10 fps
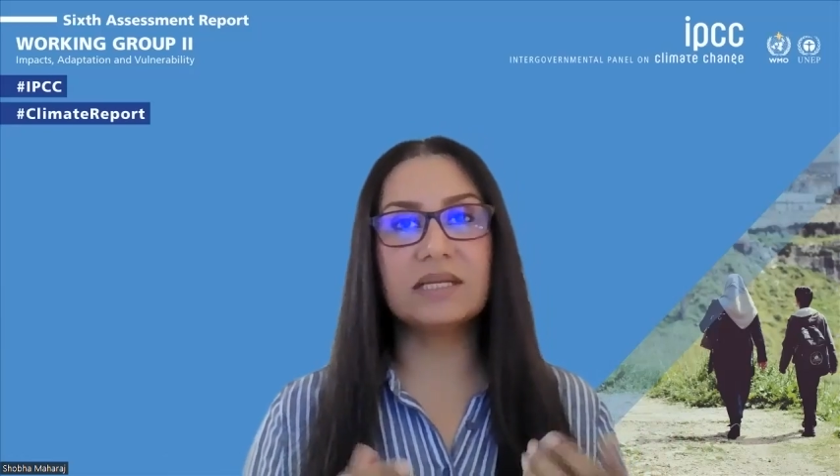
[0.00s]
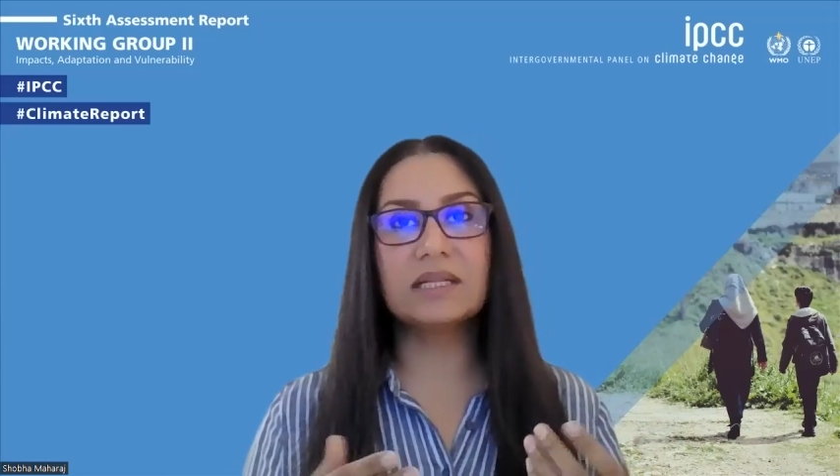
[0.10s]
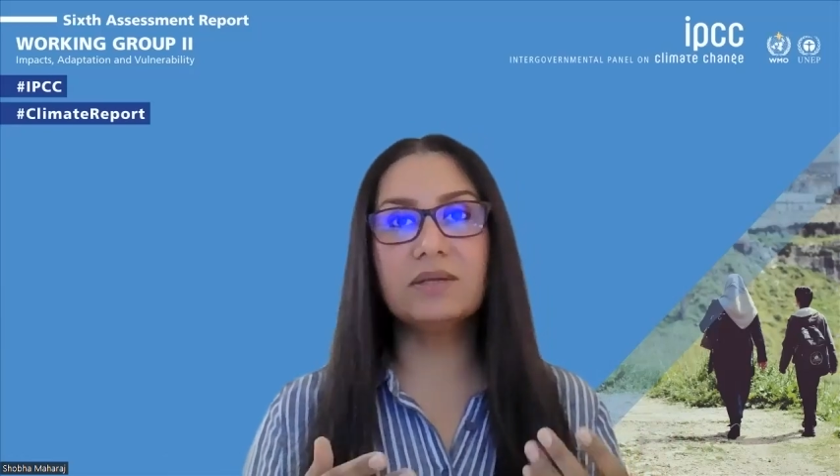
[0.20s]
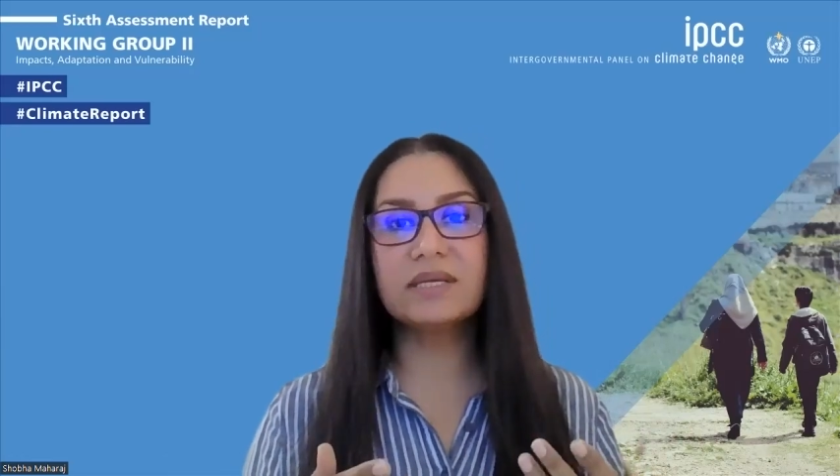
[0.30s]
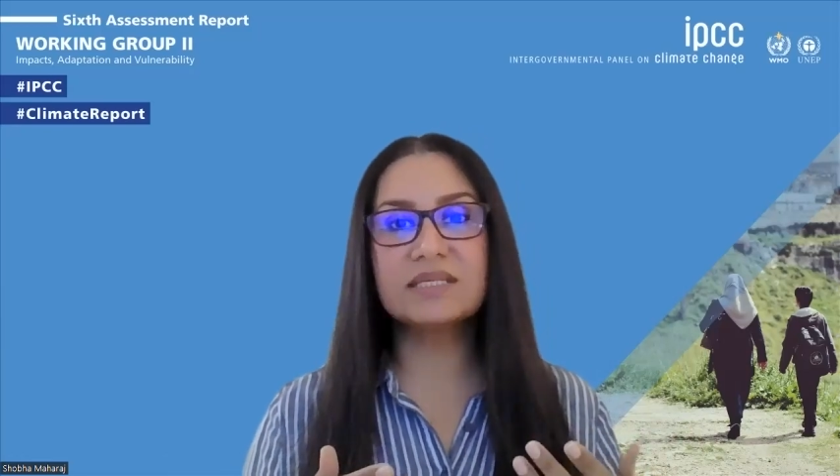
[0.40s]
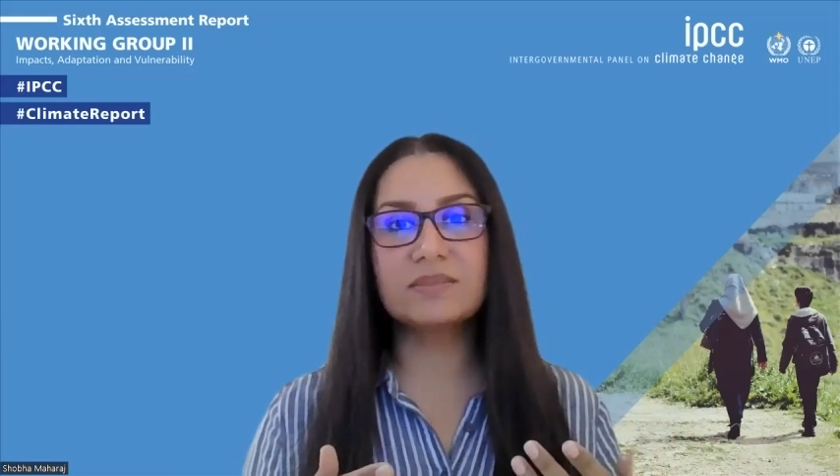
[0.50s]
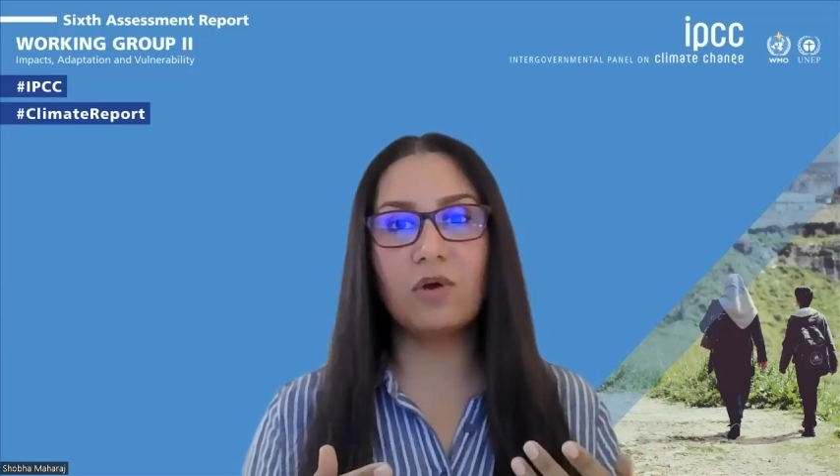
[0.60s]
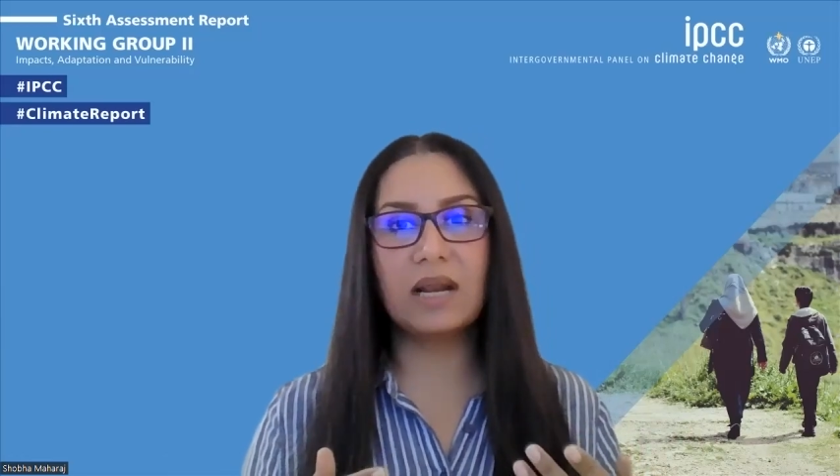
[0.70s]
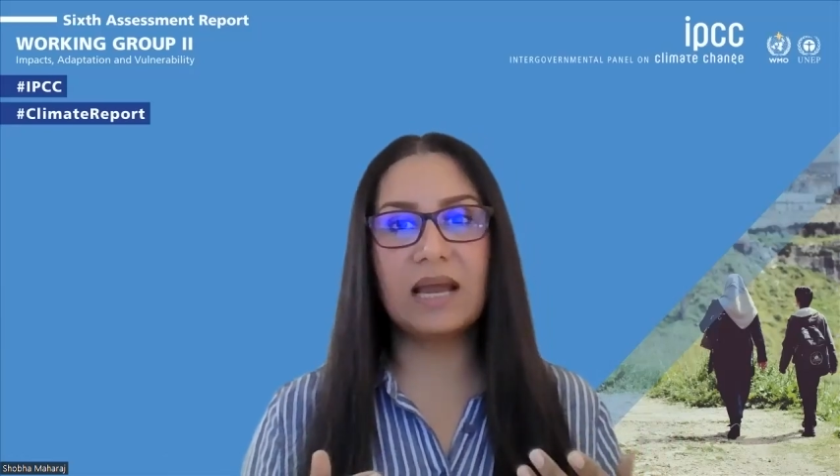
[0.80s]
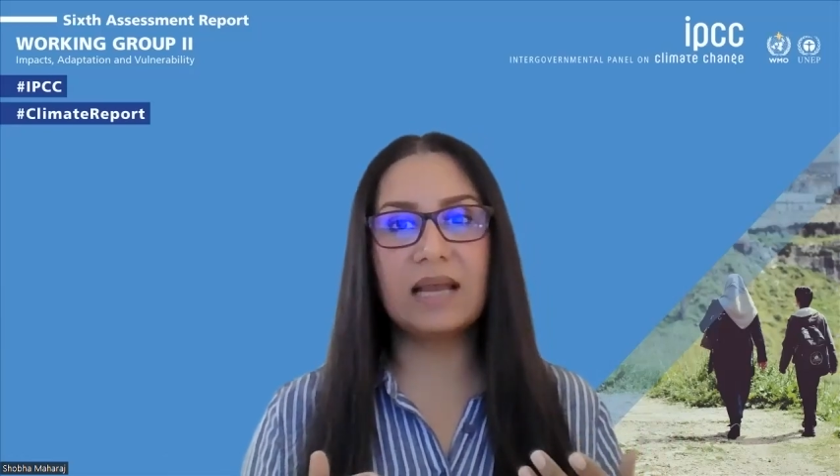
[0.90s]
including
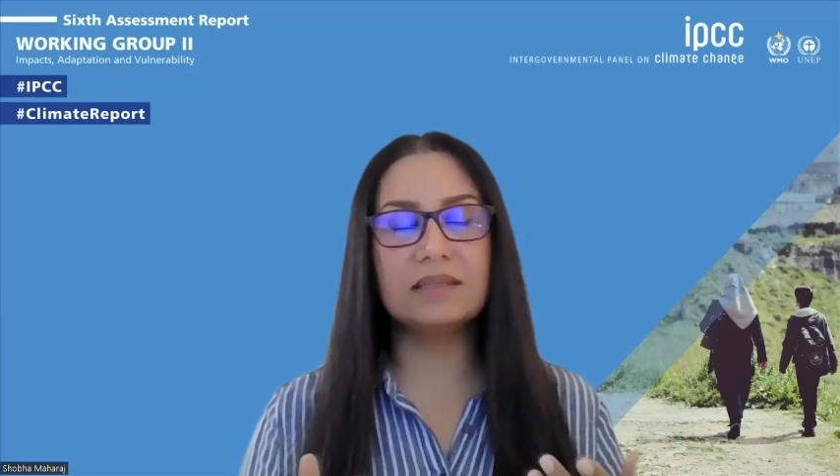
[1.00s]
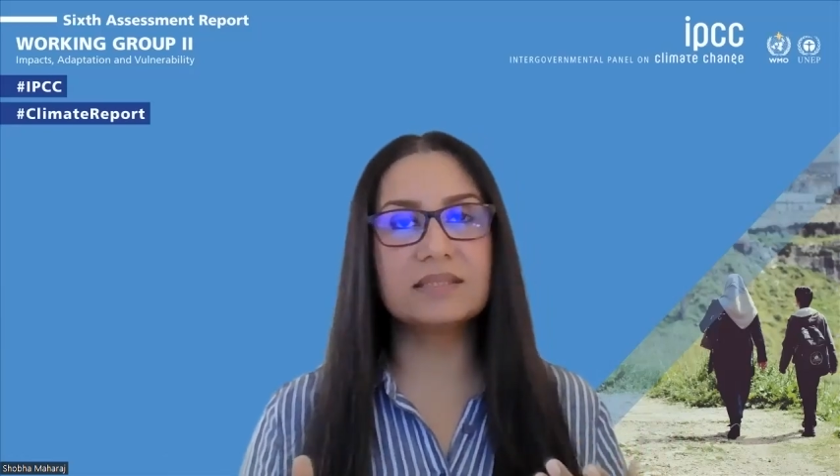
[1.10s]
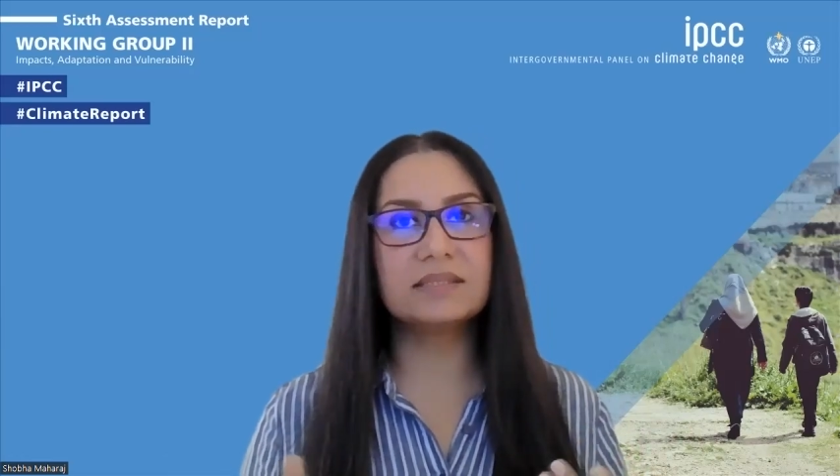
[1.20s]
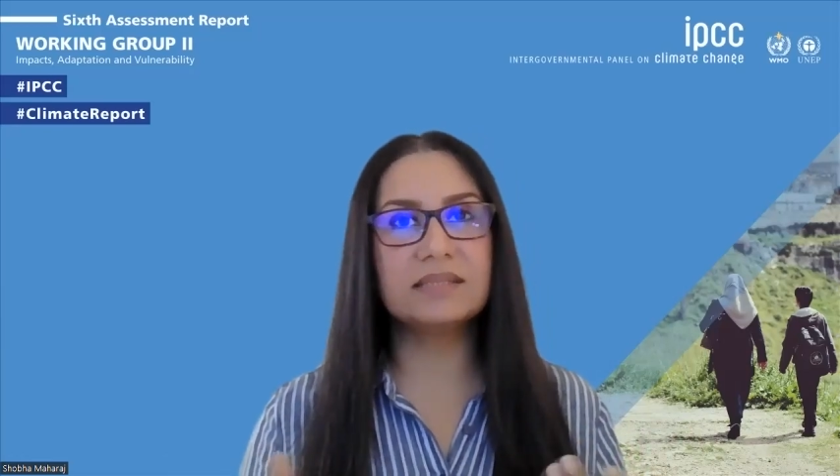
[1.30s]
small islands,